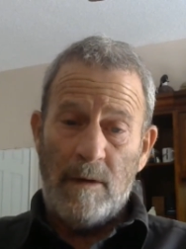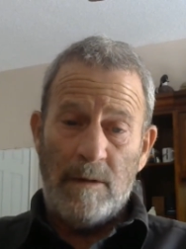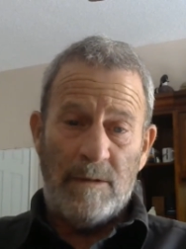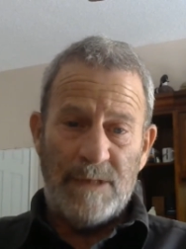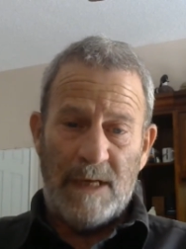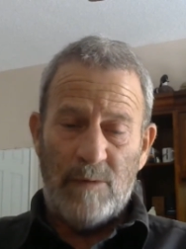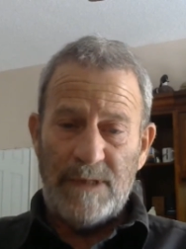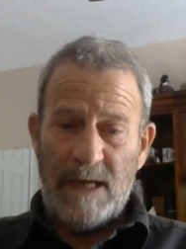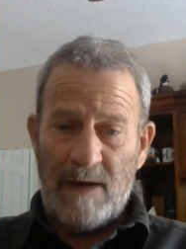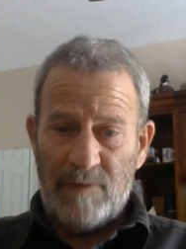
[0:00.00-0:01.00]
Another time I went
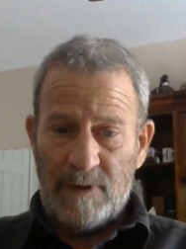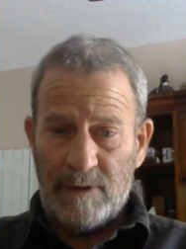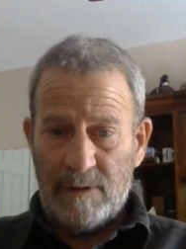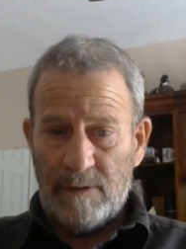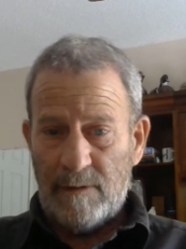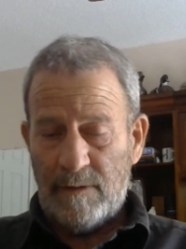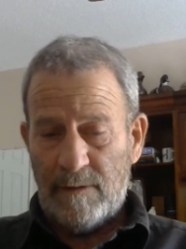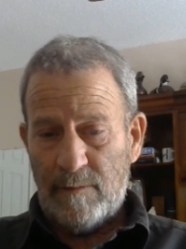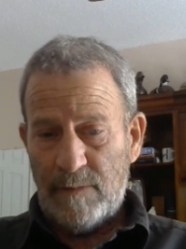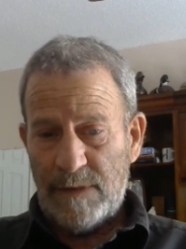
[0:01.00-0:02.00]
to Africa,
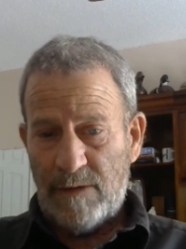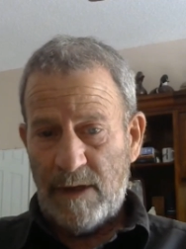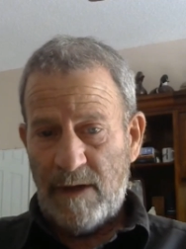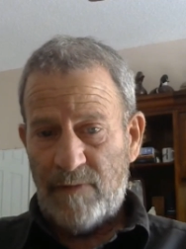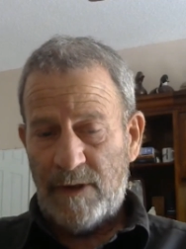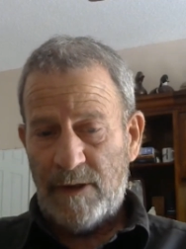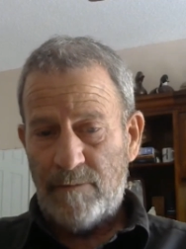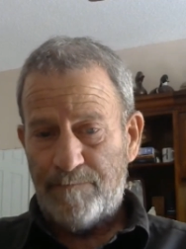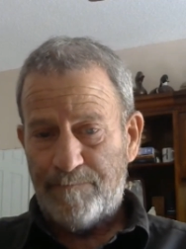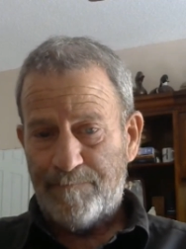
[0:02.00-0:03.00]
um, Southern Africa.
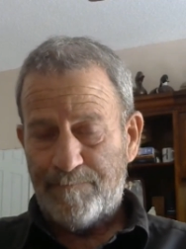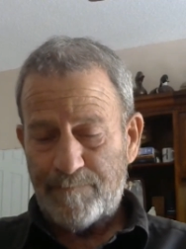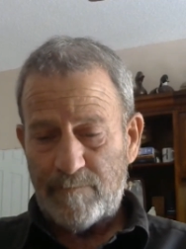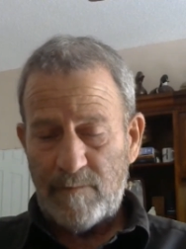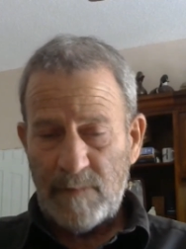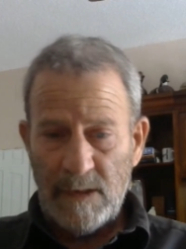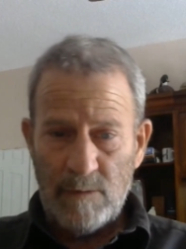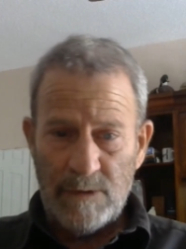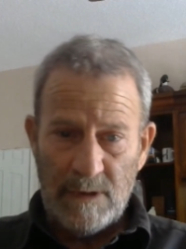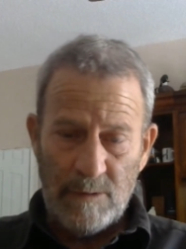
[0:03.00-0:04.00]

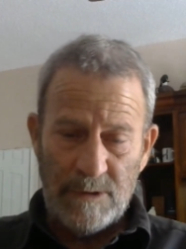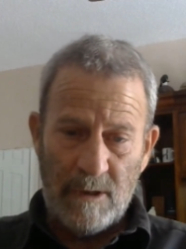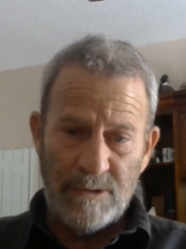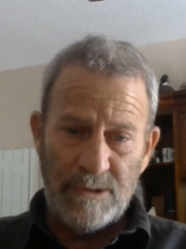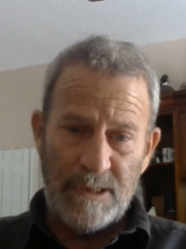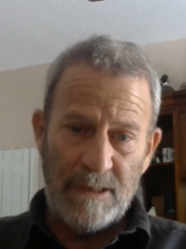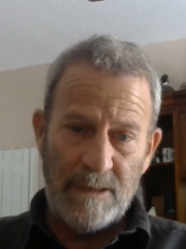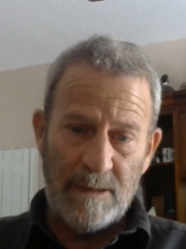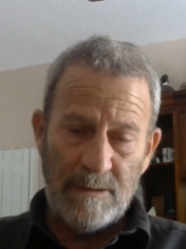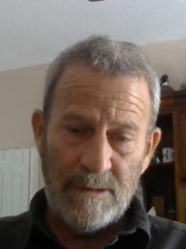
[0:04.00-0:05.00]
One time I went to
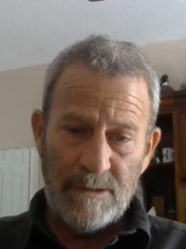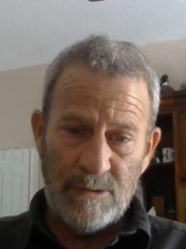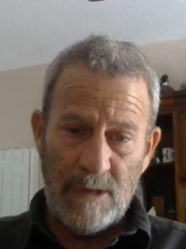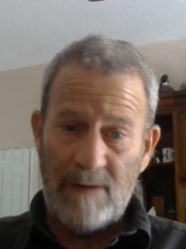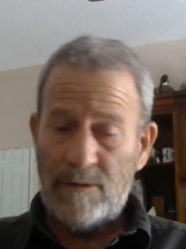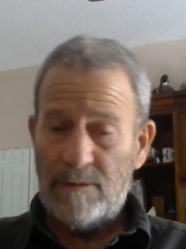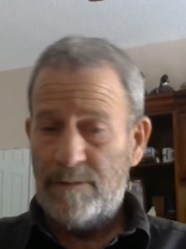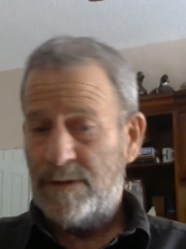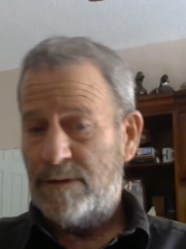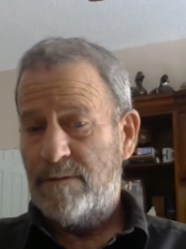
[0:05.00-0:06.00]
Argentina. Just traveled,
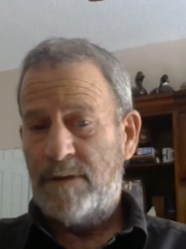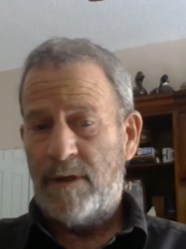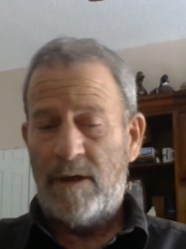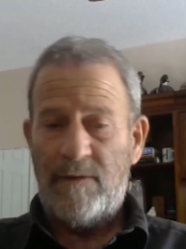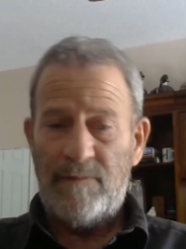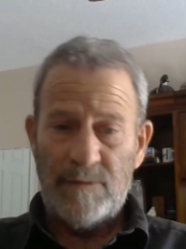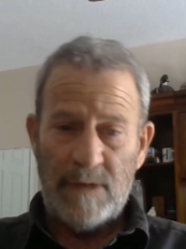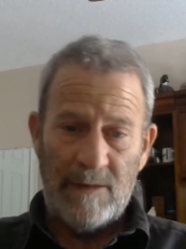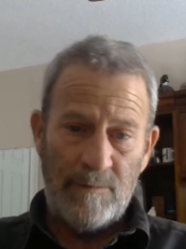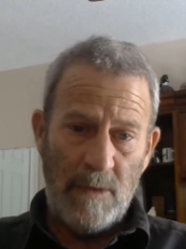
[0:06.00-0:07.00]
just took off,
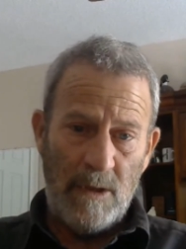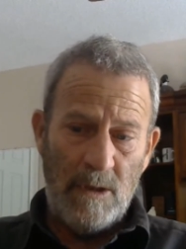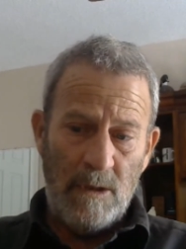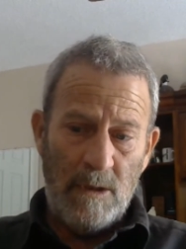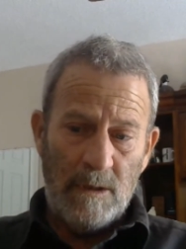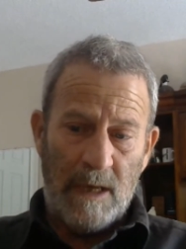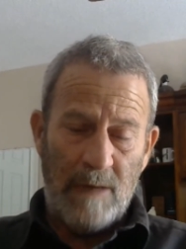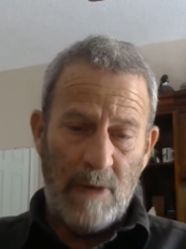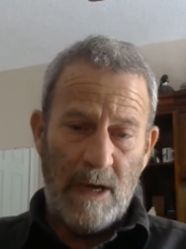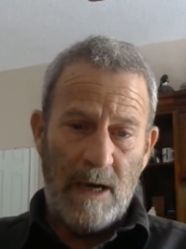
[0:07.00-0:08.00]
traveled.
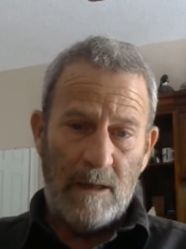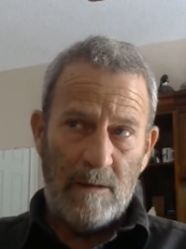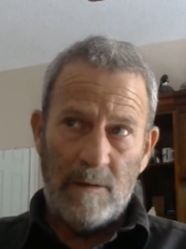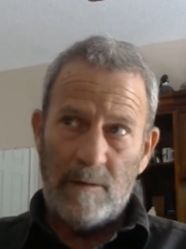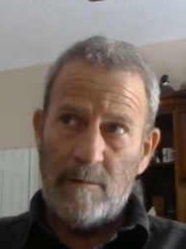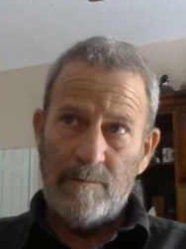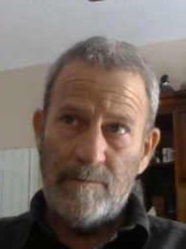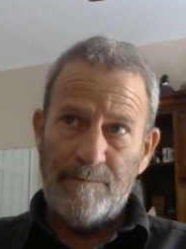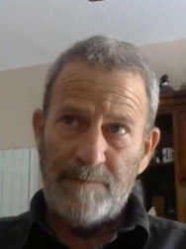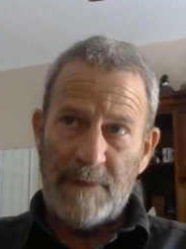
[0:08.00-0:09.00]
Came back.
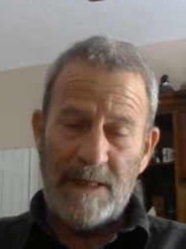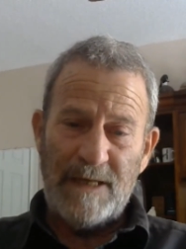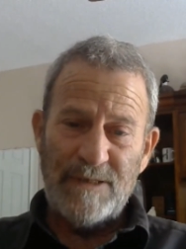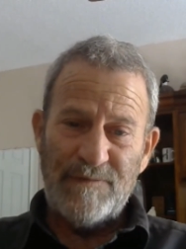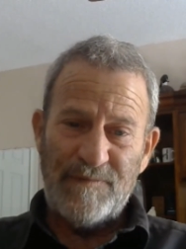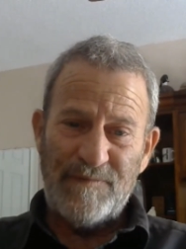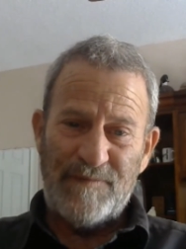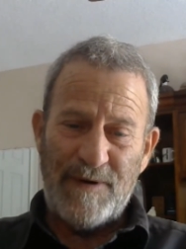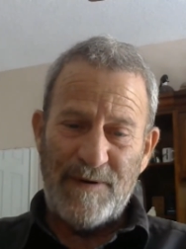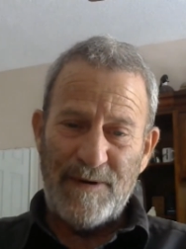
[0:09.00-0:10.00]
Um, my last
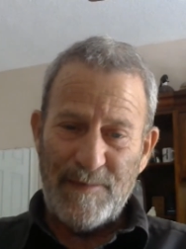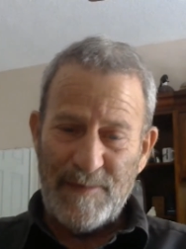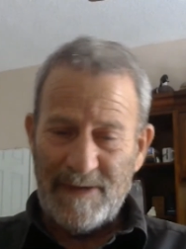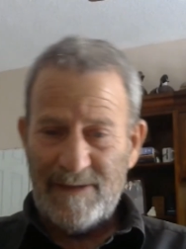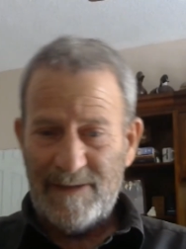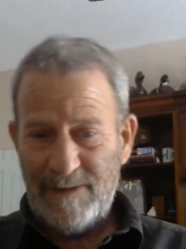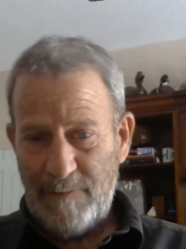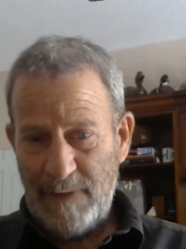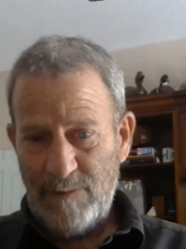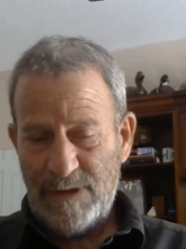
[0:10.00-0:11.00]
farm uh,
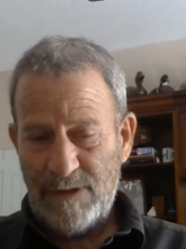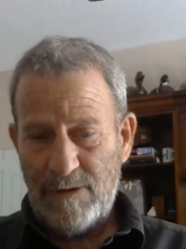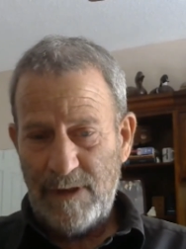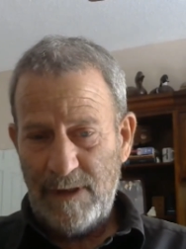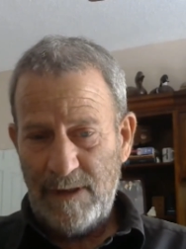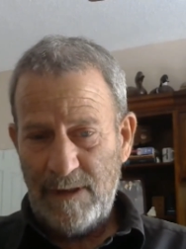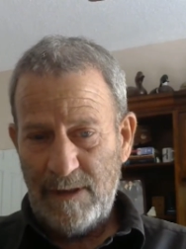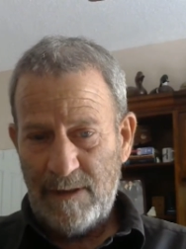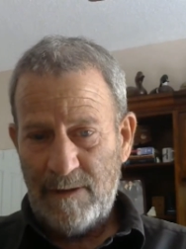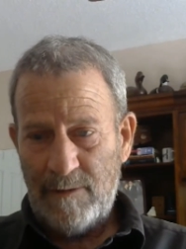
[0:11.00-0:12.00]
in Missouri
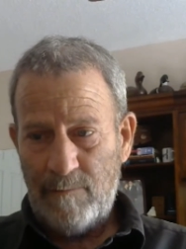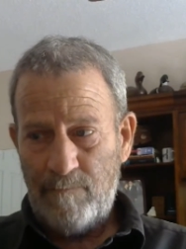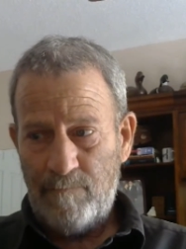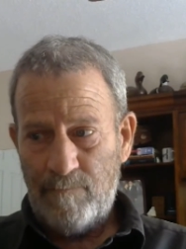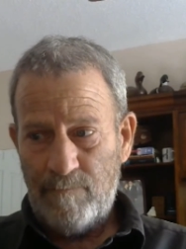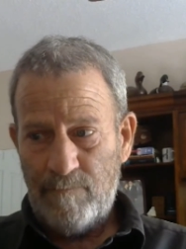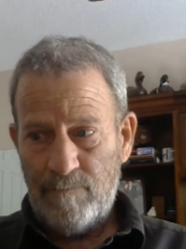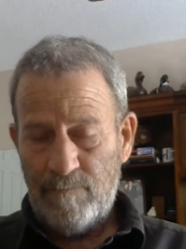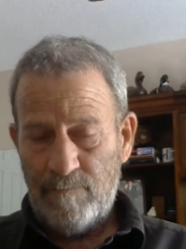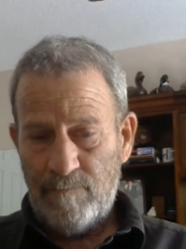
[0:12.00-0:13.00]
um,
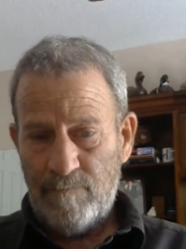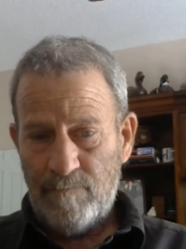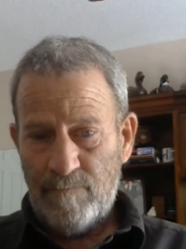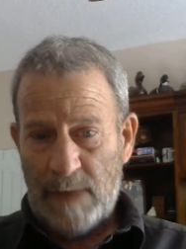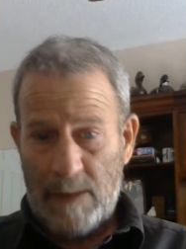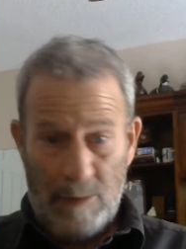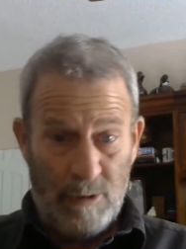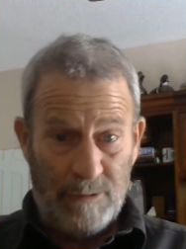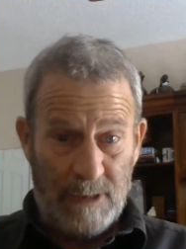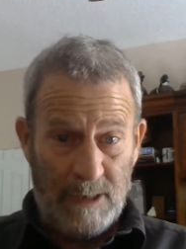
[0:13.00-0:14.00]
on my
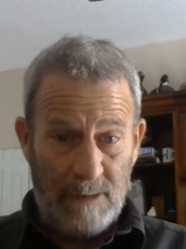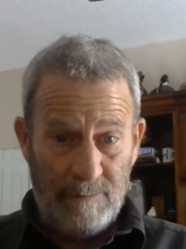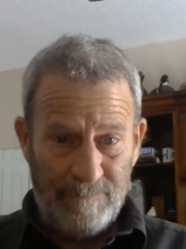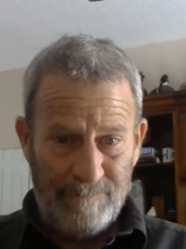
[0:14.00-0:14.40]
birthday.